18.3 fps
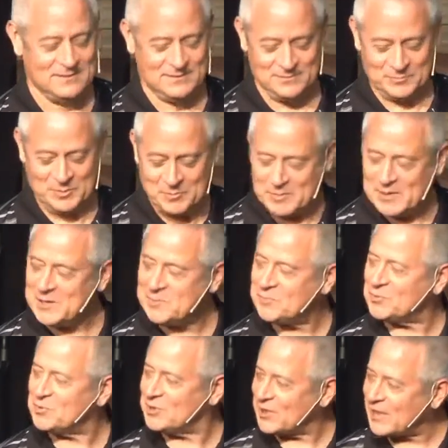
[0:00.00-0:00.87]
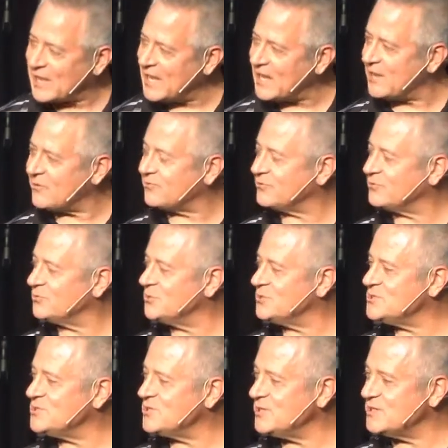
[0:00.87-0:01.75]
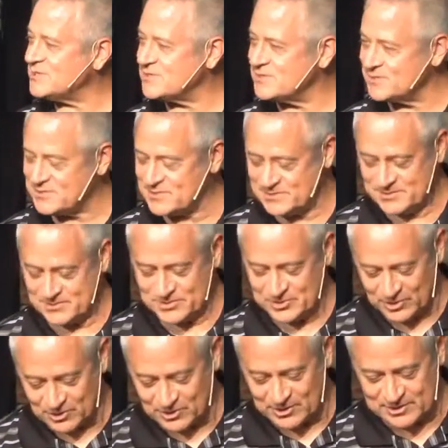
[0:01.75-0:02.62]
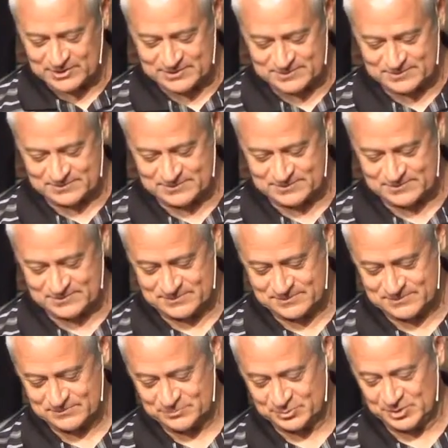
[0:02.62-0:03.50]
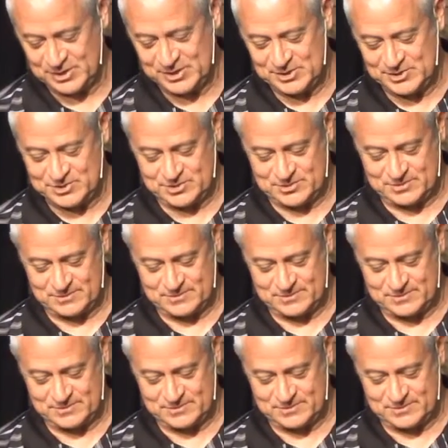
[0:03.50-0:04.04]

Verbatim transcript: but people laughed when Jesus taught, preached.